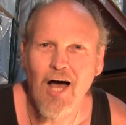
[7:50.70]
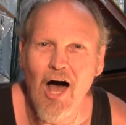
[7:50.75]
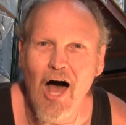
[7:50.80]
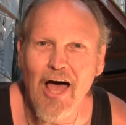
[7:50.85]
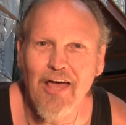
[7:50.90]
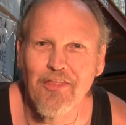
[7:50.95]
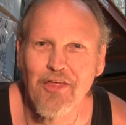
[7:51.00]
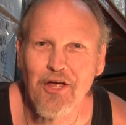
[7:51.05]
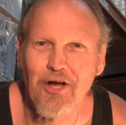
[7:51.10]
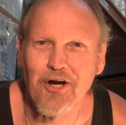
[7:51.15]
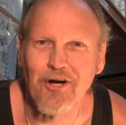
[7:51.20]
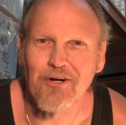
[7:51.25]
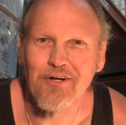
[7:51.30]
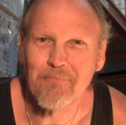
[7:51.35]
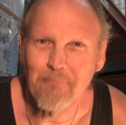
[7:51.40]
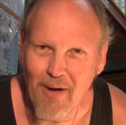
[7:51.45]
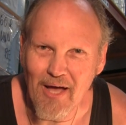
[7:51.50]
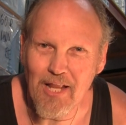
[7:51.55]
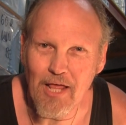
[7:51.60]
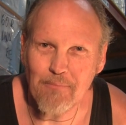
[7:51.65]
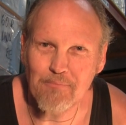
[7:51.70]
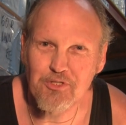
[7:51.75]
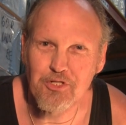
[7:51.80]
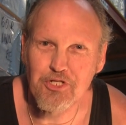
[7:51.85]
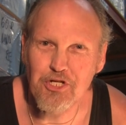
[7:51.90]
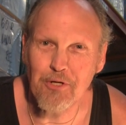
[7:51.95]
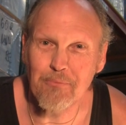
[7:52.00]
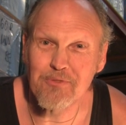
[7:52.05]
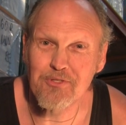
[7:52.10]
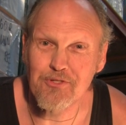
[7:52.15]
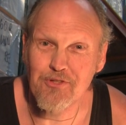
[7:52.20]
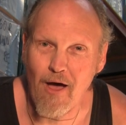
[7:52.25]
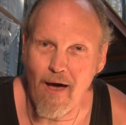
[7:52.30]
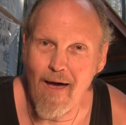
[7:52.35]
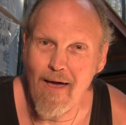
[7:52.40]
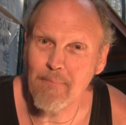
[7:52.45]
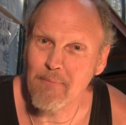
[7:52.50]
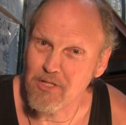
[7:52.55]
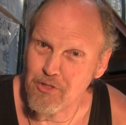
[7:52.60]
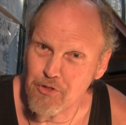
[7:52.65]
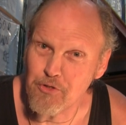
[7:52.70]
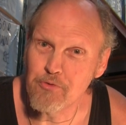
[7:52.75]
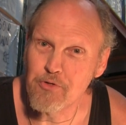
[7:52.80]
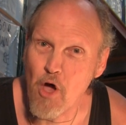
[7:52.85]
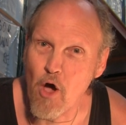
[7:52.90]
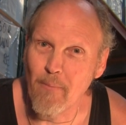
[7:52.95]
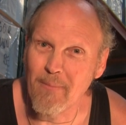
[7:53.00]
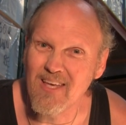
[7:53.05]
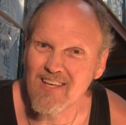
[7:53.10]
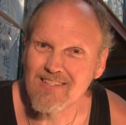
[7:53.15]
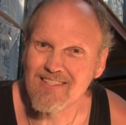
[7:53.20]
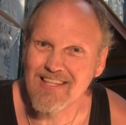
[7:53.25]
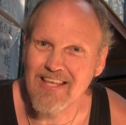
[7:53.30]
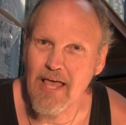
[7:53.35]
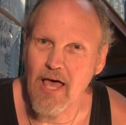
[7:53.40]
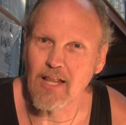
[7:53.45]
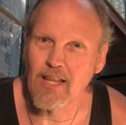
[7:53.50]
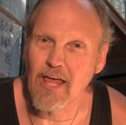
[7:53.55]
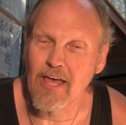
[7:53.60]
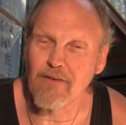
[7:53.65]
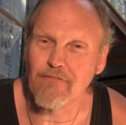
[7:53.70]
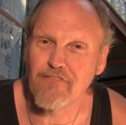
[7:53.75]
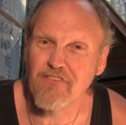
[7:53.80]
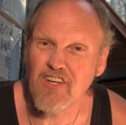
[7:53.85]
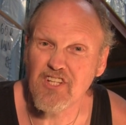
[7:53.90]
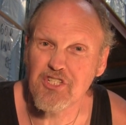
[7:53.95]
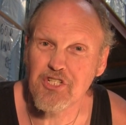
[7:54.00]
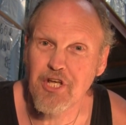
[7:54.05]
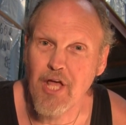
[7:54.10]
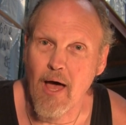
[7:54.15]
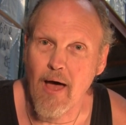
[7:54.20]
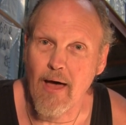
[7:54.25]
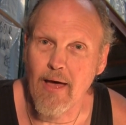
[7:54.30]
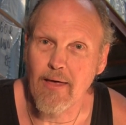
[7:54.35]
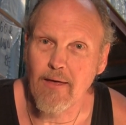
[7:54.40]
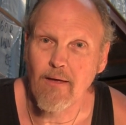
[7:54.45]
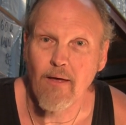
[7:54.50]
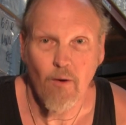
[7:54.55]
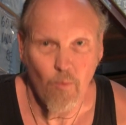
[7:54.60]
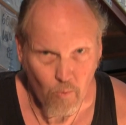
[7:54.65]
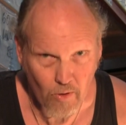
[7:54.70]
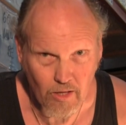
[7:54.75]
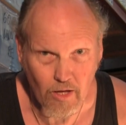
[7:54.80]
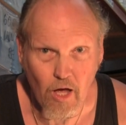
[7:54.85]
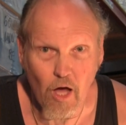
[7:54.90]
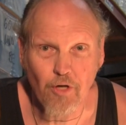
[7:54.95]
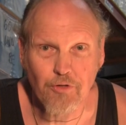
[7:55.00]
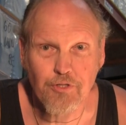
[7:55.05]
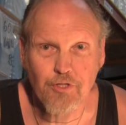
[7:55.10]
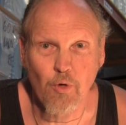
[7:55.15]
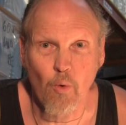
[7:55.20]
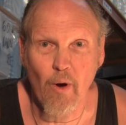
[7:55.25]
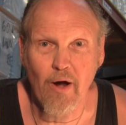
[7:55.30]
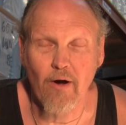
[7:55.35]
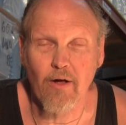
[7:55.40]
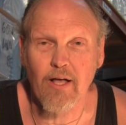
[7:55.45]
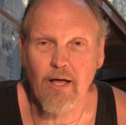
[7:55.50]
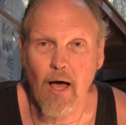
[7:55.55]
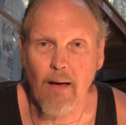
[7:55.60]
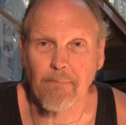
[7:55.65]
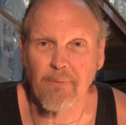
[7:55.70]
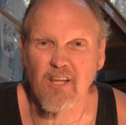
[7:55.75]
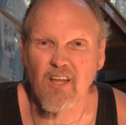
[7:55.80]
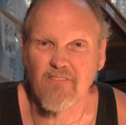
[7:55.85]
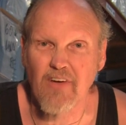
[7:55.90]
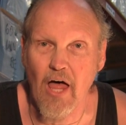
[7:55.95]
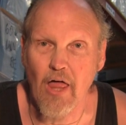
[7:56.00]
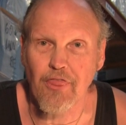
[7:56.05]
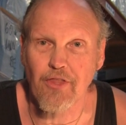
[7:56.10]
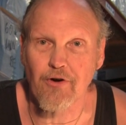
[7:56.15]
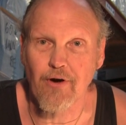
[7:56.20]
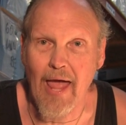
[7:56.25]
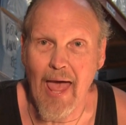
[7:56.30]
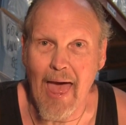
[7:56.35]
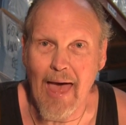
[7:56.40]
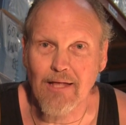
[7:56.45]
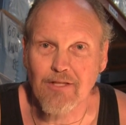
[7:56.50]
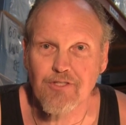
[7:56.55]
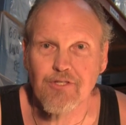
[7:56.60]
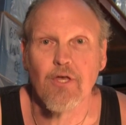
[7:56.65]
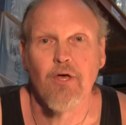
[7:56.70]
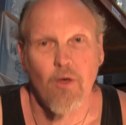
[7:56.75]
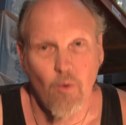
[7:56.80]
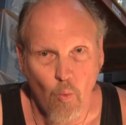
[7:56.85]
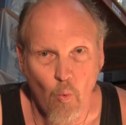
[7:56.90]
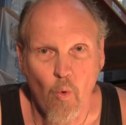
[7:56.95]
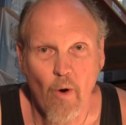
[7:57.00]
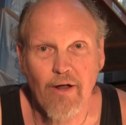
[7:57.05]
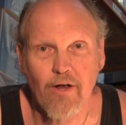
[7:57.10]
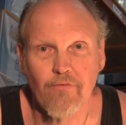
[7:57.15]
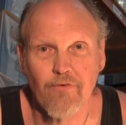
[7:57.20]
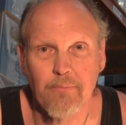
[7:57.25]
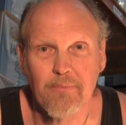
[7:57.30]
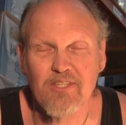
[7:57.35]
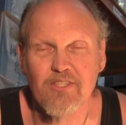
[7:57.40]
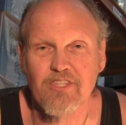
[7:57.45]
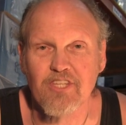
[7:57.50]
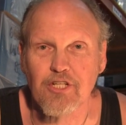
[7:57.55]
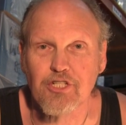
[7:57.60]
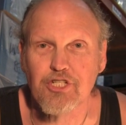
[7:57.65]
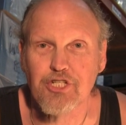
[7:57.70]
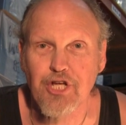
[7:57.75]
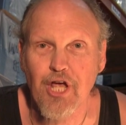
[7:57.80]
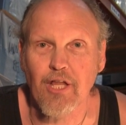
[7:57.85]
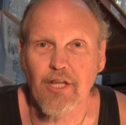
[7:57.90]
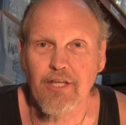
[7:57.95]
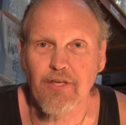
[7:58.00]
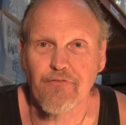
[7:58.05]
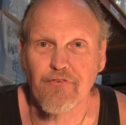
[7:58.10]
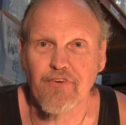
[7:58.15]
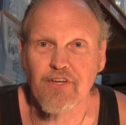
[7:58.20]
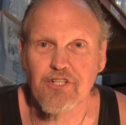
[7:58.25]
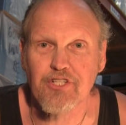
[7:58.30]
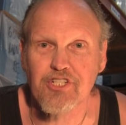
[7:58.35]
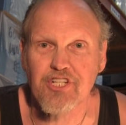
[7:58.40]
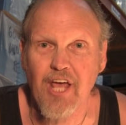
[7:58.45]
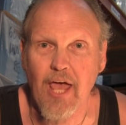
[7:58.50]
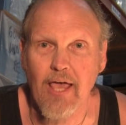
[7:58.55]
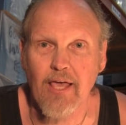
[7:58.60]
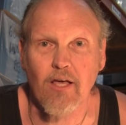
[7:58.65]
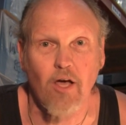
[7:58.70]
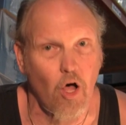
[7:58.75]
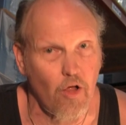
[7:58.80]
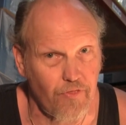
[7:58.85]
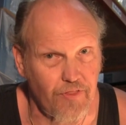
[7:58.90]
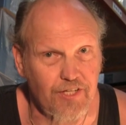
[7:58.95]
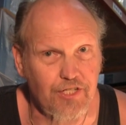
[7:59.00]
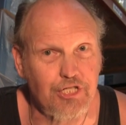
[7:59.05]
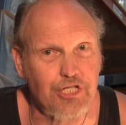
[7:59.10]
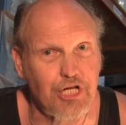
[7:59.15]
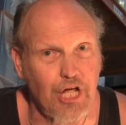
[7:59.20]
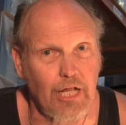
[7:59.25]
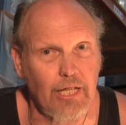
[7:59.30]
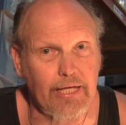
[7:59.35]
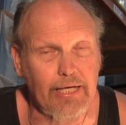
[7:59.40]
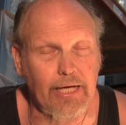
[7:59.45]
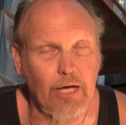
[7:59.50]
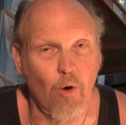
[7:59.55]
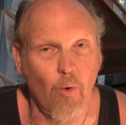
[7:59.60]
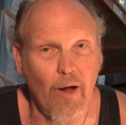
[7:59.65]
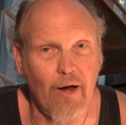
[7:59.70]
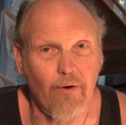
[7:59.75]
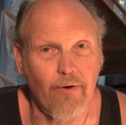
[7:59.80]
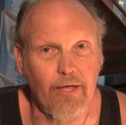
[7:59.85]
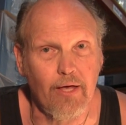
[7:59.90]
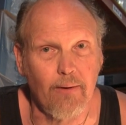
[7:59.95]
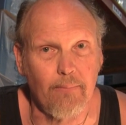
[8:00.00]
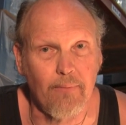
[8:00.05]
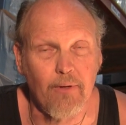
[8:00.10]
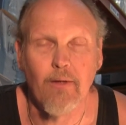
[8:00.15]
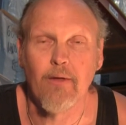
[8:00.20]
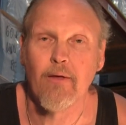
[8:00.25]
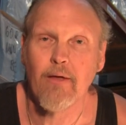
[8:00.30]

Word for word: Hi there, my name's Jim Stime and you know me as the LA Fish Guy. Well, I also wear a couple of other hats. One of them is the jellyfish tank called the Jelly Aquarium,